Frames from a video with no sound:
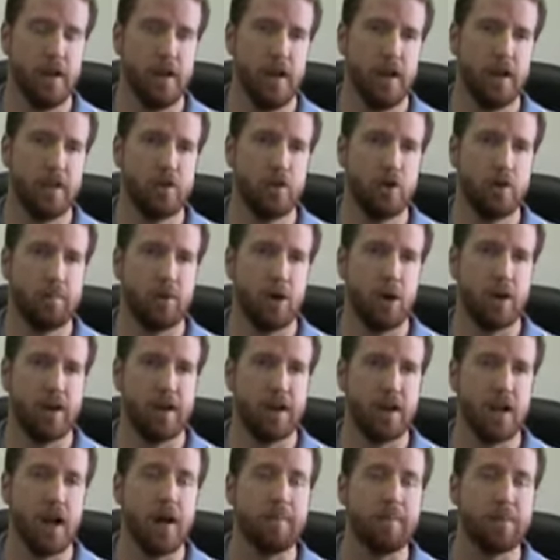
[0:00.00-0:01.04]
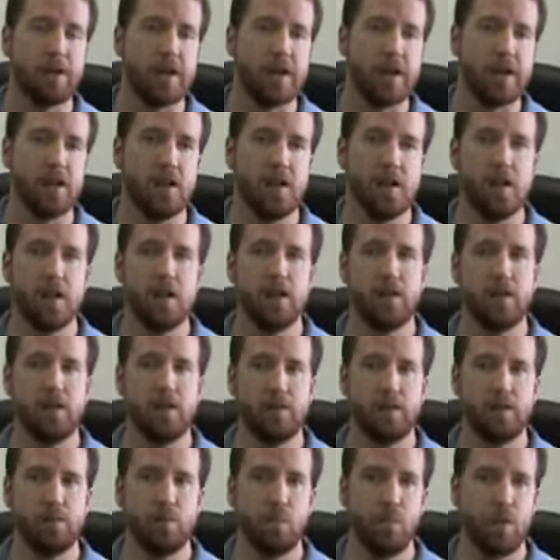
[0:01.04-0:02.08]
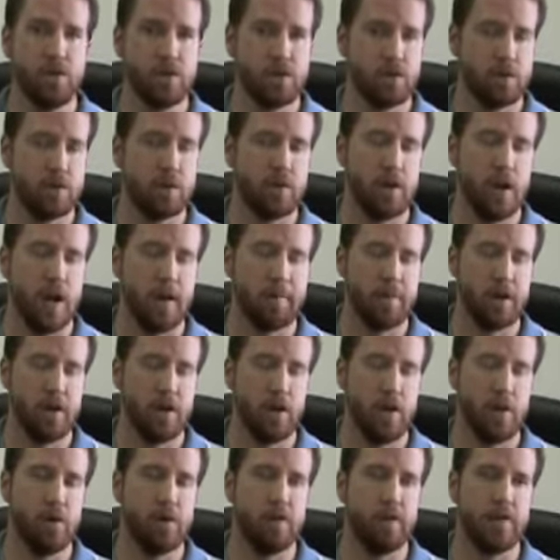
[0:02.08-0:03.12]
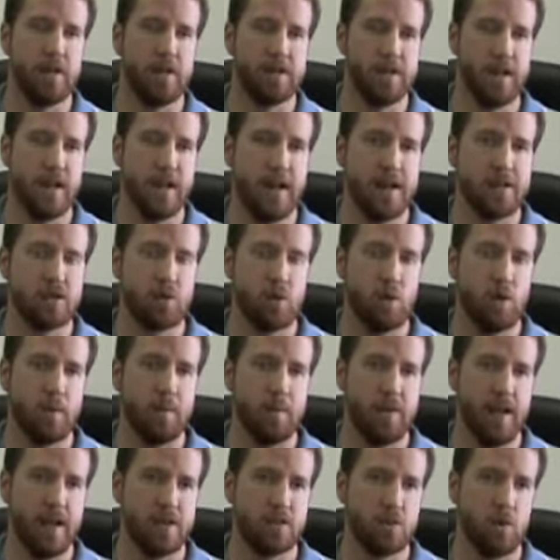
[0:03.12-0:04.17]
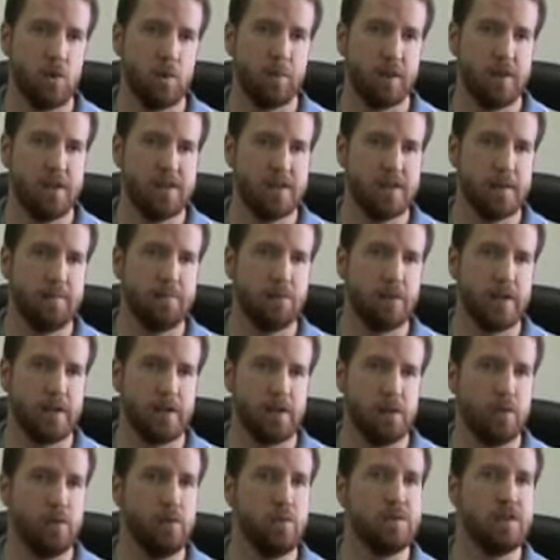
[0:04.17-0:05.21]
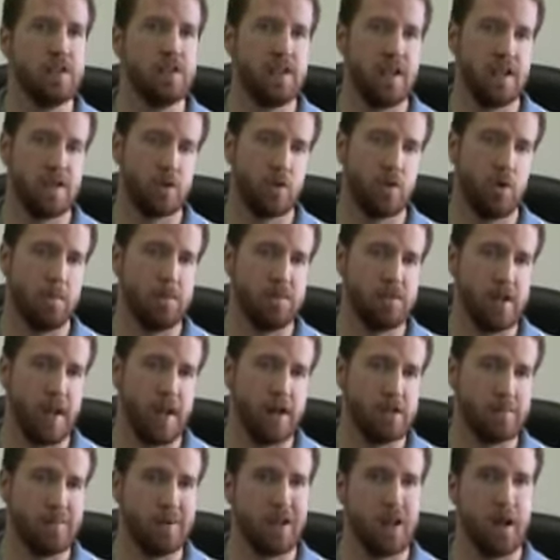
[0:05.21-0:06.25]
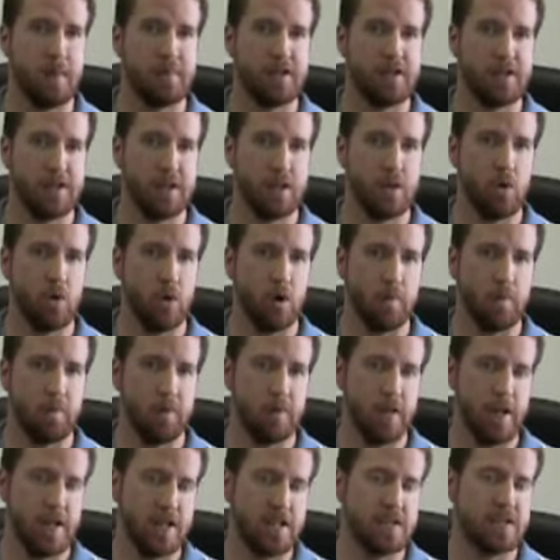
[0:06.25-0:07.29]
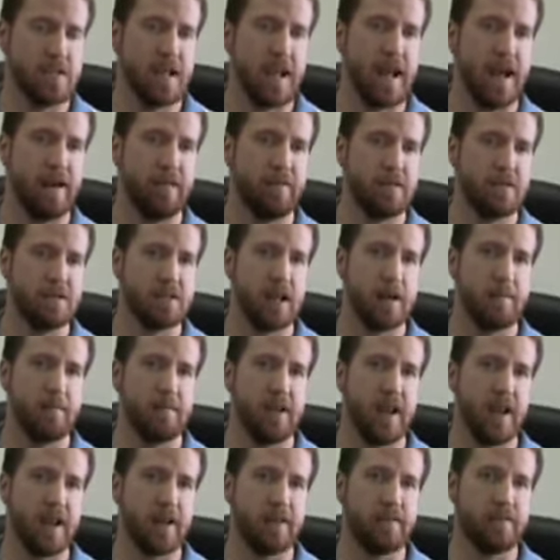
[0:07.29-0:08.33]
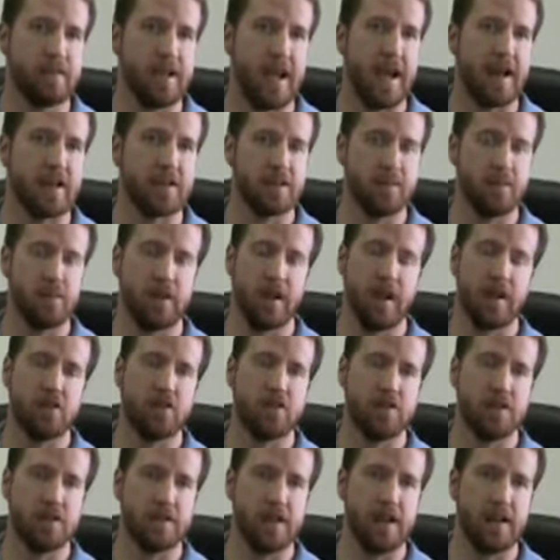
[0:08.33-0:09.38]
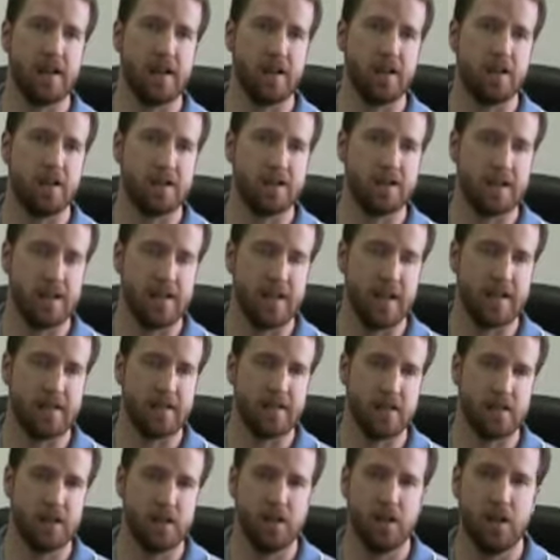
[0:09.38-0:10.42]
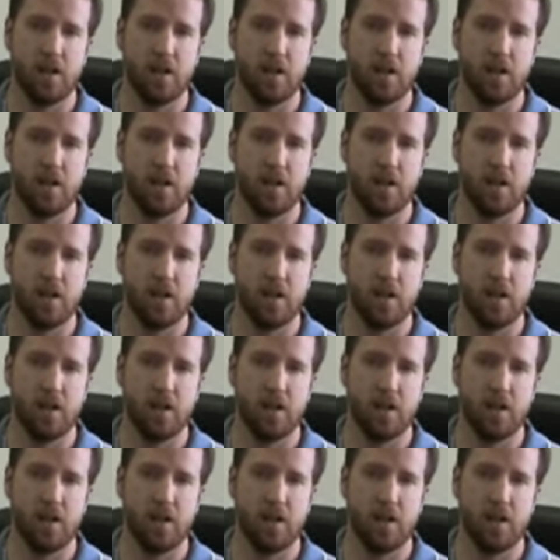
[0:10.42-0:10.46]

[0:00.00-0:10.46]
a third-party company, which cannot be an owner of an S corp can simply lose its S corp status, become a C corp. It doesn't have the same negative tax implications that an LLC does.